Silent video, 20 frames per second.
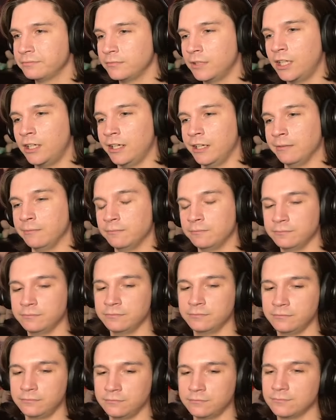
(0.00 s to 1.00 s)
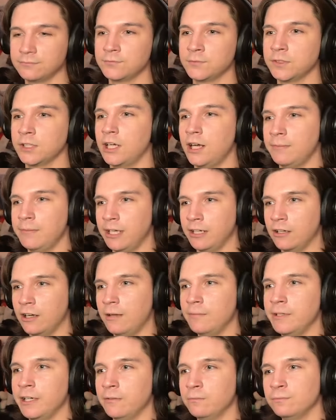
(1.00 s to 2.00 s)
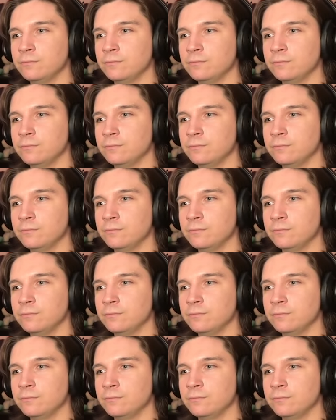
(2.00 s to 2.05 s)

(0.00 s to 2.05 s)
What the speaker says: All right, calm down.